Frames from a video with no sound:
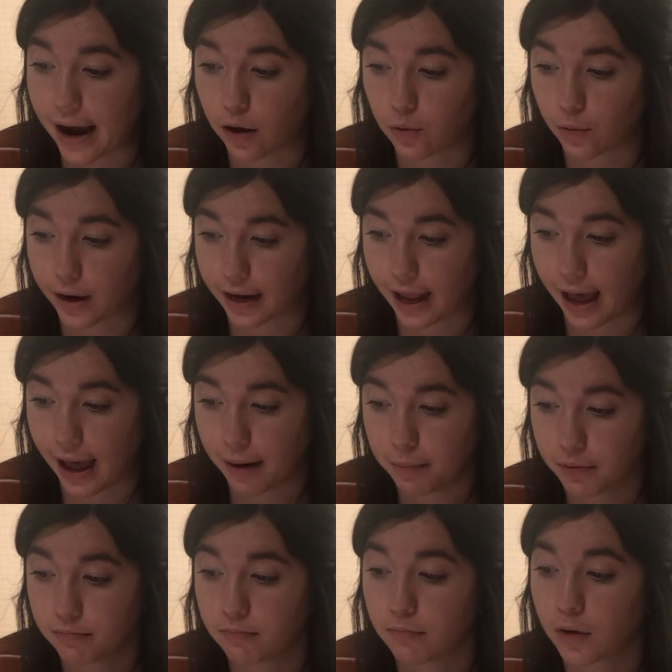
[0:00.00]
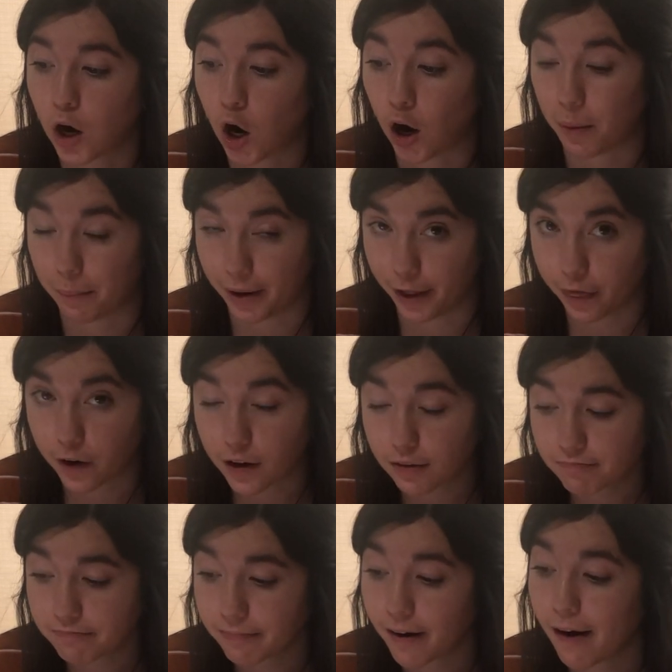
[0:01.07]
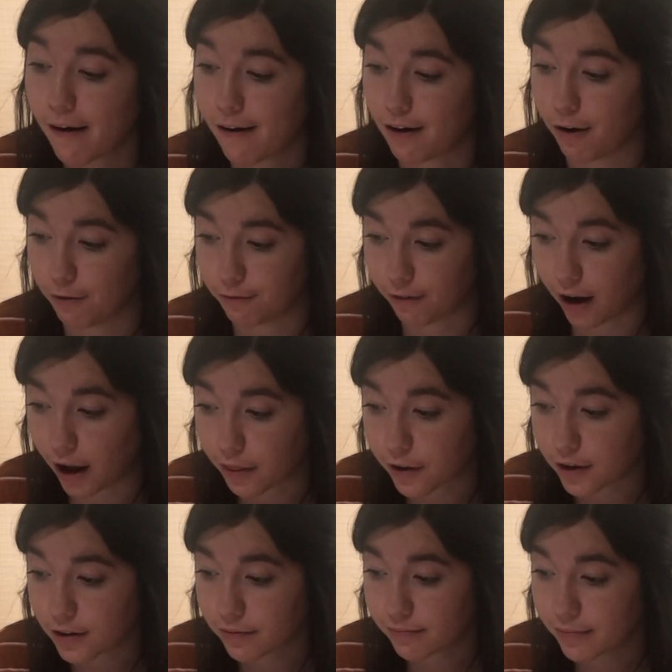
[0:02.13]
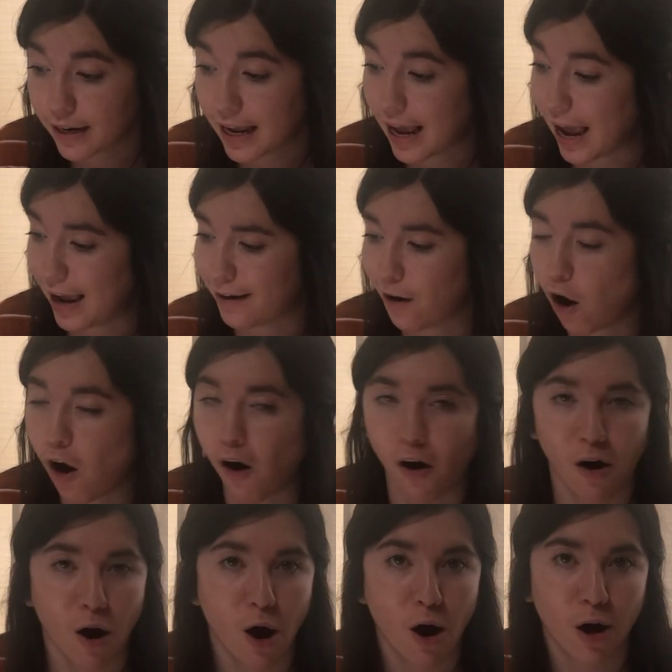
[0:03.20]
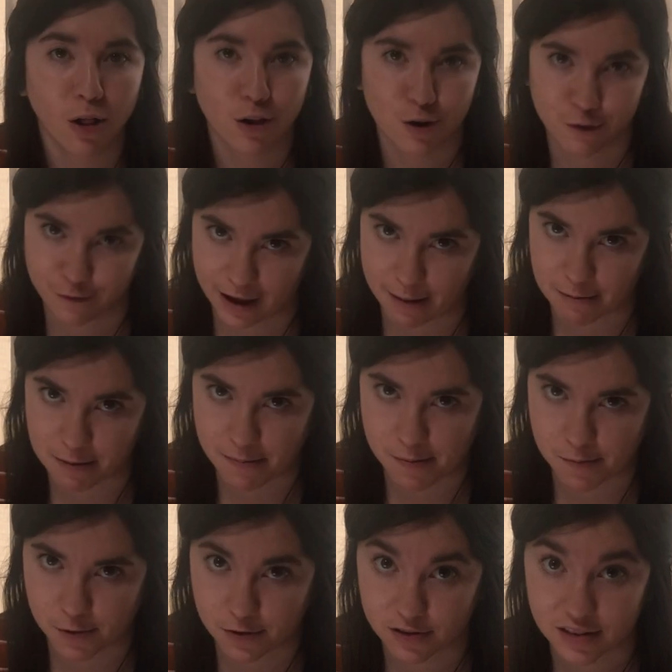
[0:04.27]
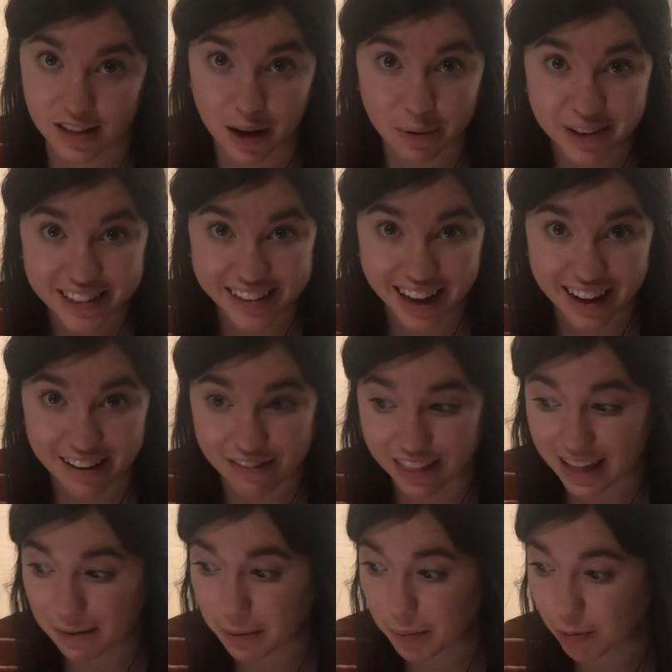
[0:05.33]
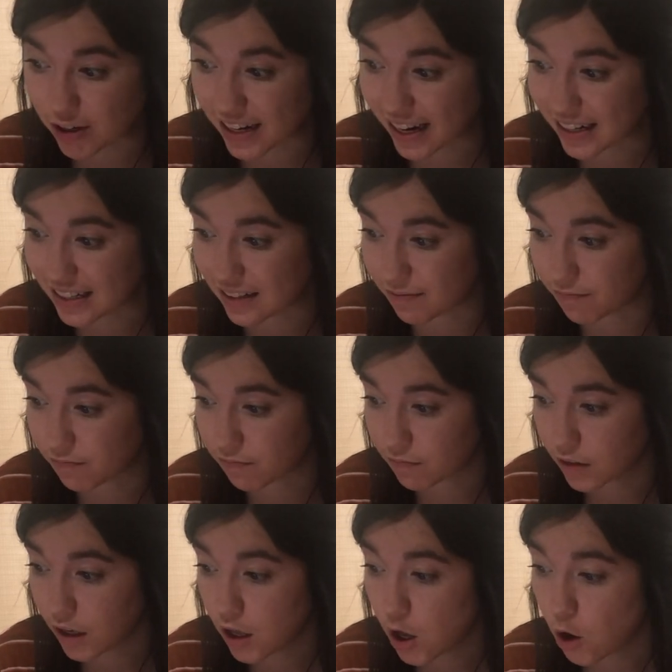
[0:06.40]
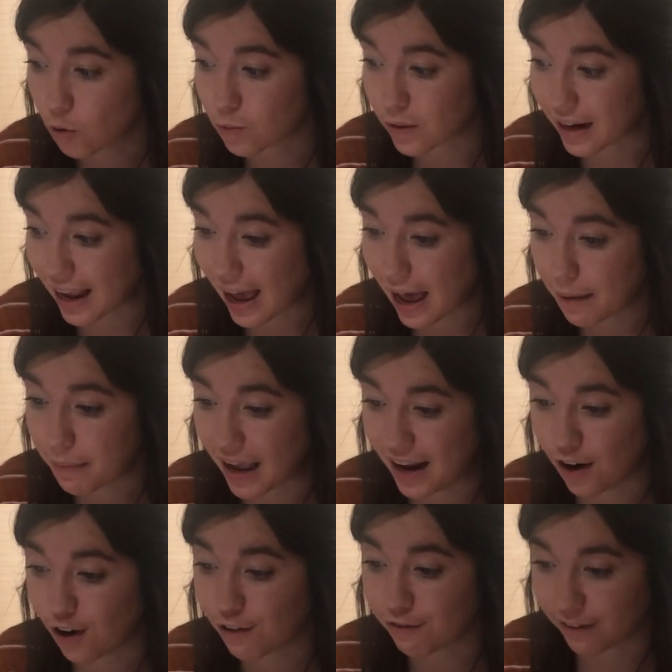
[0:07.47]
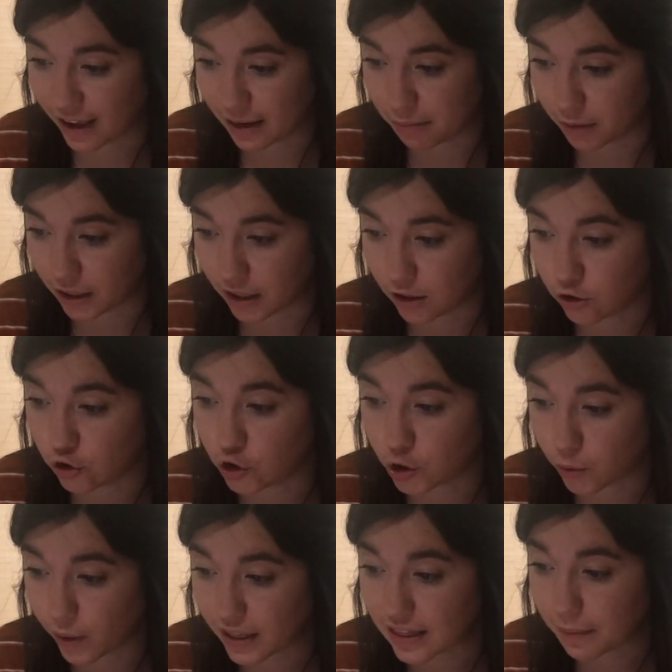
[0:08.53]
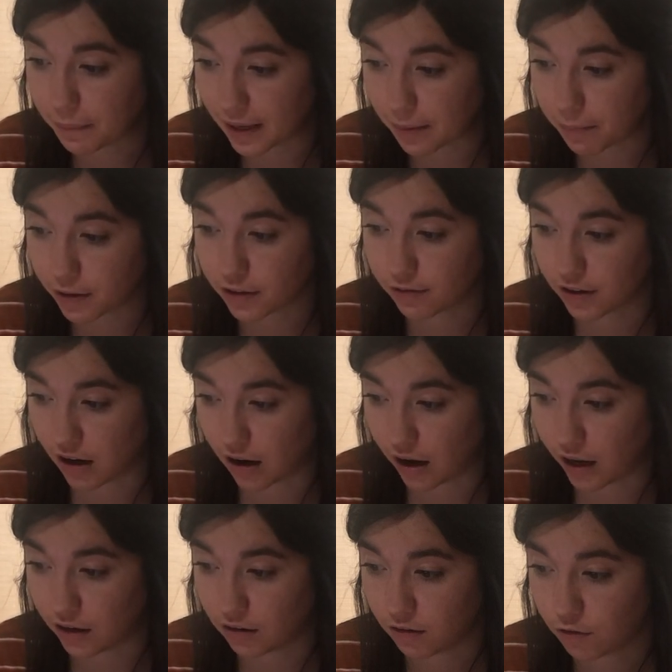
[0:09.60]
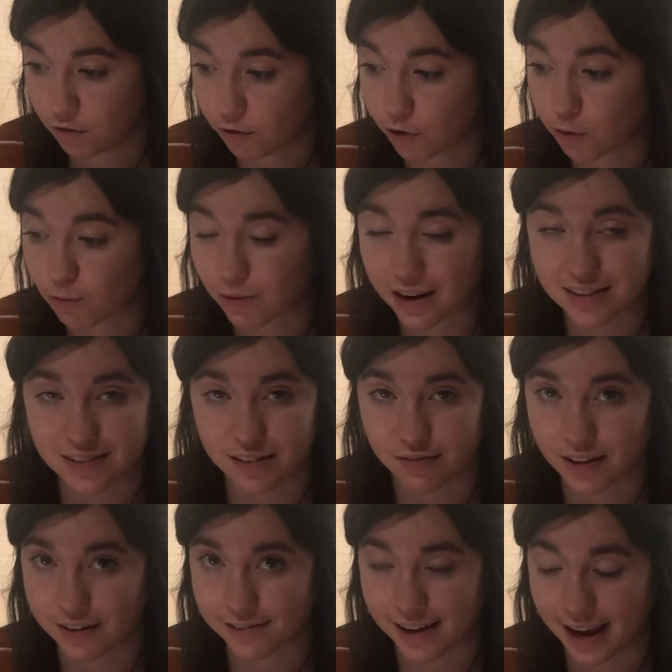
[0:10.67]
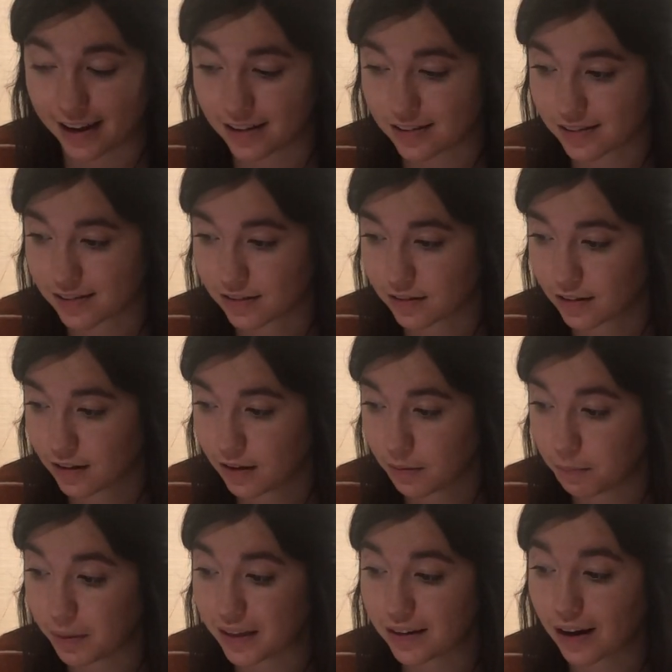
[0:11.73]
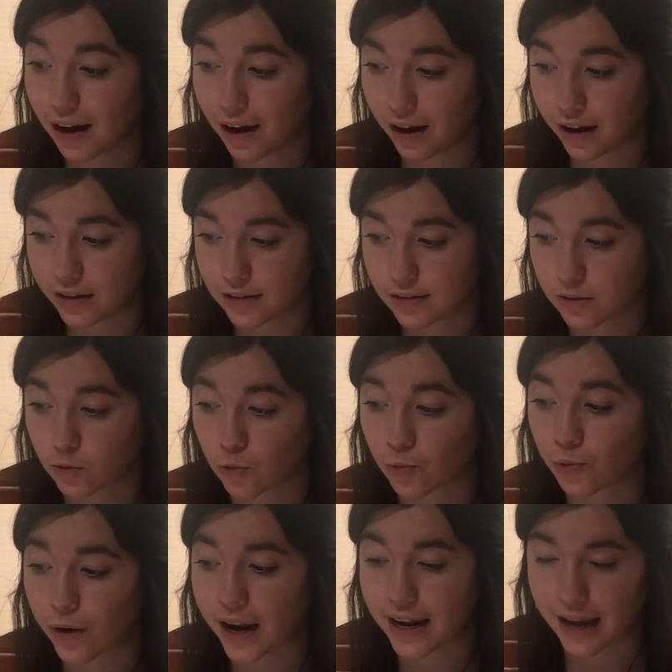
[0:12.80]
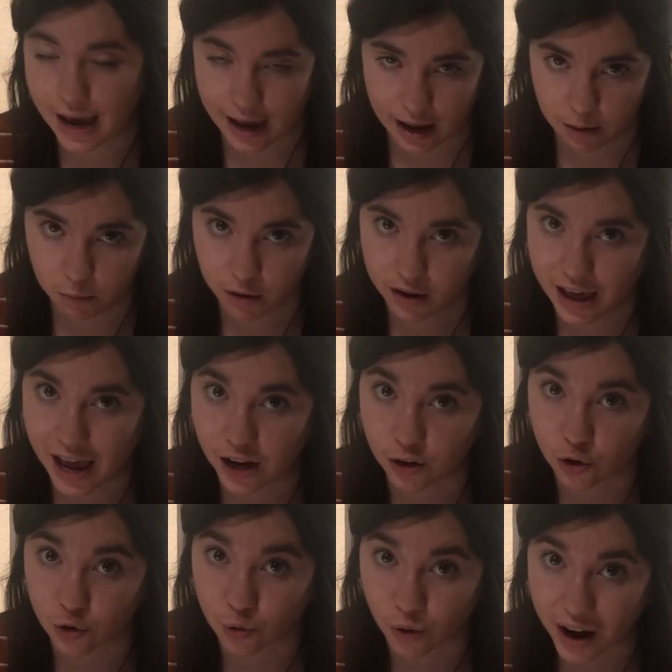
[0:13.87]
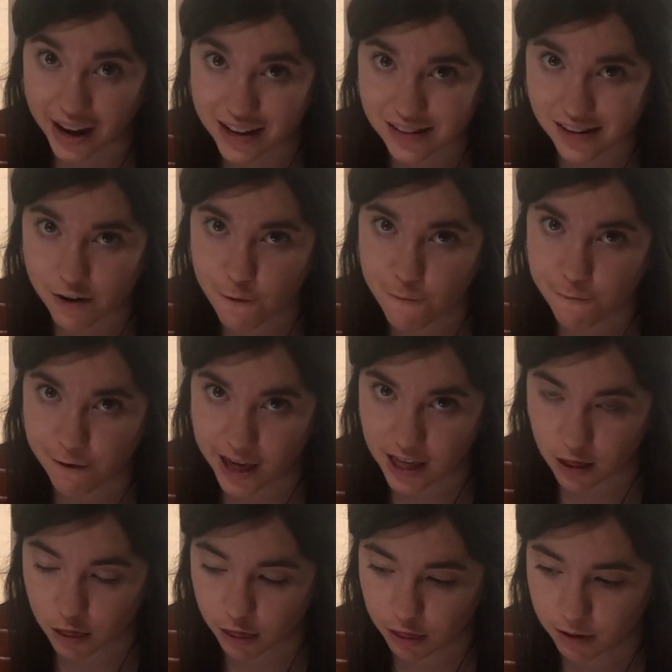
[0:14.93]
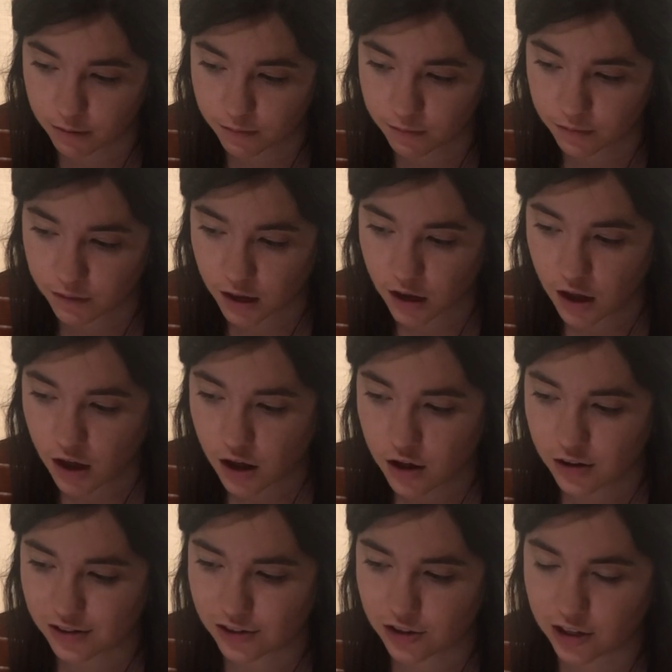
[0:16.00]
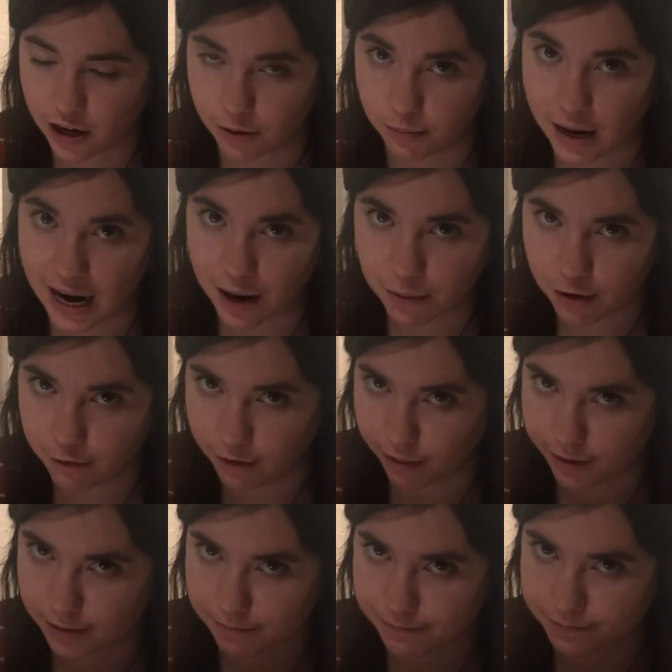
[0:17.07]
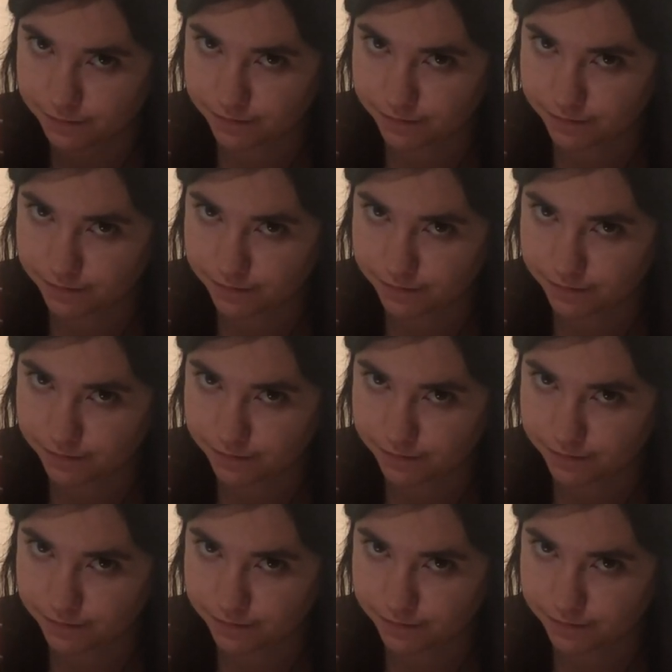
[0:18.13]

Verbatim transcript: out Rahab, her mother, her father, and all her family members. They were safe. They had been protected. Rahab and her family joined the people of God for the rest of their days because Rahab had great faith. So how are we feeling?